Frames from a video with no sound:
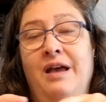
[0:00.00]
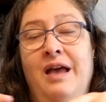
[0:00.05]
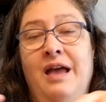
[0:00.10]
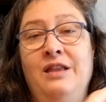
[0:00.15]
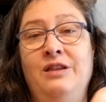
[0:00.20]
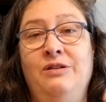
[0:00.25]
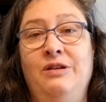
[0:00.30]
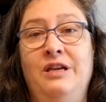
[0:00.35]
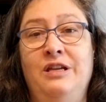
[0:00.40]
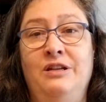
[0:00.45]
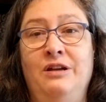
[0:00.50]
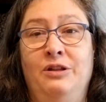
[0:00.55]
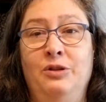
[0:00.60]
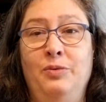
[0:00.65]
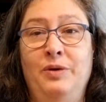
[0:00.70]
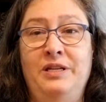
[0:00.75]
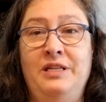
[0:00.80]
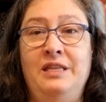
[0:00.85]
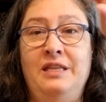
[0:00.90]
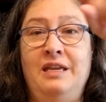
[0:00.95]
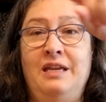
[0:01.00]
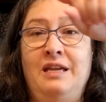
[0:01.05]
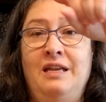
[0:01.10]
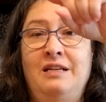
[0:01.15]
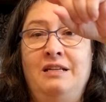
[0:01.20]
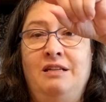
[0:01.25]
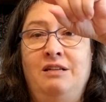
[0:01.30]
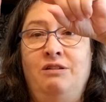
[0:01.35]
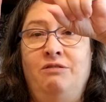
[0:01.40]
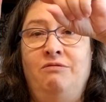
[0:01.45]
and you get all the way to the
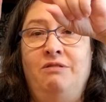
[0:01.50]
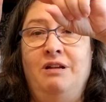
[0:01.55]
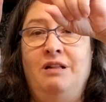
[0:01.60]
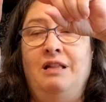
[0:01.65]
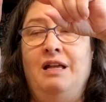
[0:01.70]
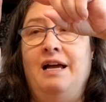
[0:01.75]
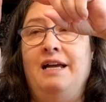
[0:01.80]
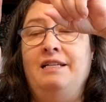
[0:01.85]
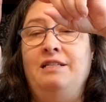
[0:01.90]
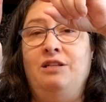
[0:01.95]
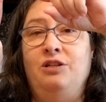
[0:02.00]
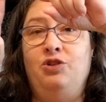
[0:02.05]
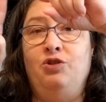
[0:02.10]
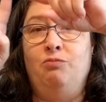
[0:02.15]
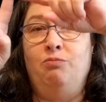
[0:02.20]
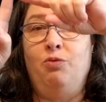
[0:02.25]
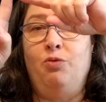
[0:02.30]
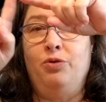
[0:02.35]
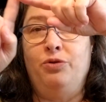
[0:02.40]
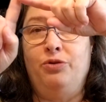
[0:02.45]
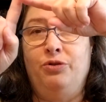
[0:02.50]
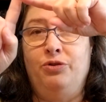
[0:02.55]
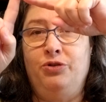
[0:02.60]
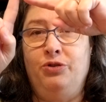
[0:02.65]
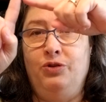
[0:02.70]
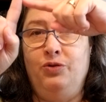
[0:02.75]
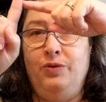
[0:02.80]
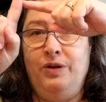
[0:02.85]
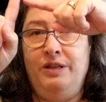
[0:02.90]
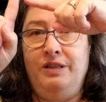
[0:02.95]
end and you realize that your borders are
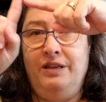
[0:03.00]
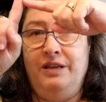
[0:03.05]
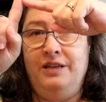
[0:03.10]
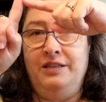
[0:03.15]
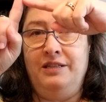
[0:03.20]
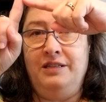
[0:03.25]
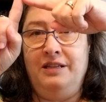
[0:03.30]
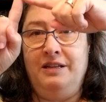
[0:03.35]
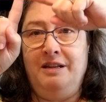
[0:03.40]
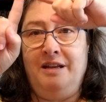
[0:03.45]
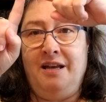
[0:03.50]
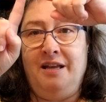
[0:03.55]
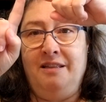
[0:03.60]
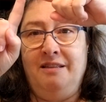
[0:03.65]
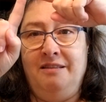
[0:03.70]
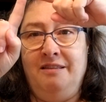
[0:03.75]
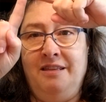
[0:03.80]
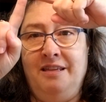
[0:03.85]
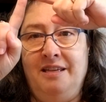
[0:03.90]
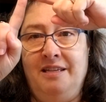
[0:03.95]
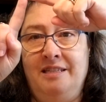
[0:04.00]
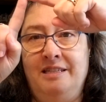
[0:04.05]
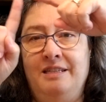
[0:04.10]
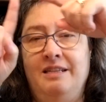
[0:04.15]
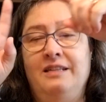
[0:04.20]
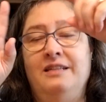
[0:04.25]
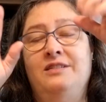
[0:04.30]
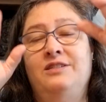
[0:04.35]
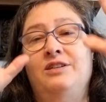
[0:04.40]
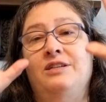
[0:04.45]
doing this and not this,
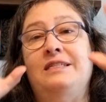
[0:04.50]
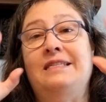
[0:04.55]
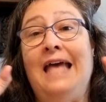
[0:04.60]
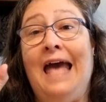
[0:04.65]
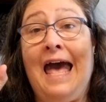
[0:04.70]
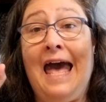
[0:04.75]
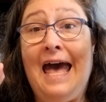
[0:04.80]
and it's just